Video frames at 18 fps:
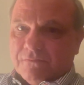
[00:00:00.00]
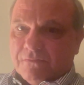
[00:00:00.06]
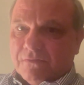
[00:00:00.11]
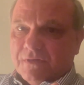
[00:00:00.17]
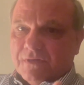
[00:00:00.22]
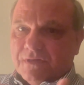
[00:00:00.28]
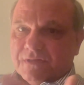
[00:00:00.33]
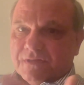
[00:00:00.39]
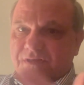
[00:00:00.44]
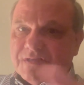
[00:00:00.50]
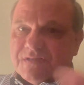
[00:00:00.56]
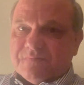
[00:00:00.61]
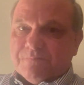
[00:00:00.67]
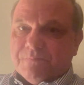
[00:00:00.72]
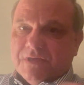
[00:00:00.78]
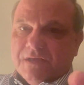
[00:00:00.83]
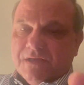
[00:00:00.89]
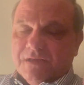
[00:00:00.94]
going to
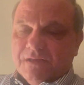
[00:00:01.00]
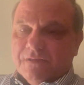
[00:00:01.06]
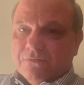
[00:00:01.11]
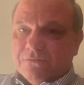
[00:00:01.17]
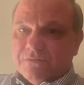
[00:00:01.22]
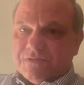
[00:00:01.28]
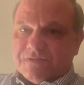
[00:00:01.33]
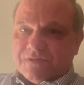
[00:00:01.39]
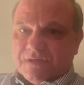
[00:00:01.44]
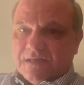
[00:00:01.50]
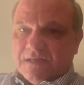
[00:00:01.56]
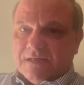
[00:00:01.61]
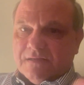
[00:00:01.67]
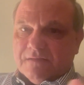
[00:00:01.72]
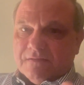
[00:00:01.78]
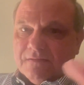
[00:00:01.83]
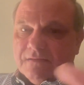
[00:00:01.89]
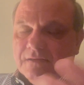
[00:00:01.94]
display those or
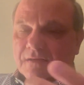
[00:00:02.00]
not.